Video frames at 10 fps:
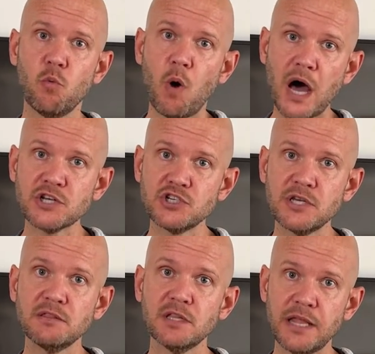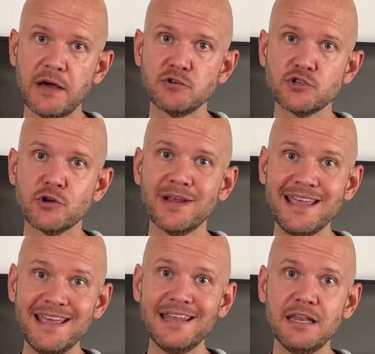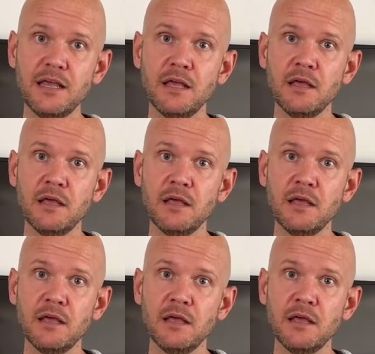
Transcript: washing the lounger in